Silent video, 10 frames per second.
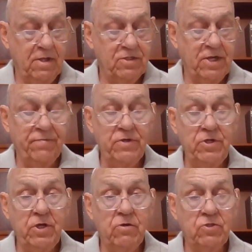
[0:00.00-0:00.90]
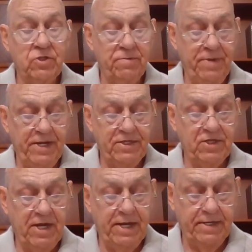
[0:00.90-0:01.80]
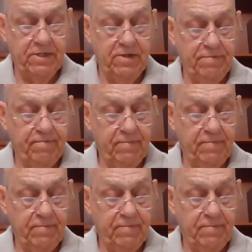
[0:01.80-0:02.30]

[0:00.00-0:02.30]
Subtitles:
7 years to be exact.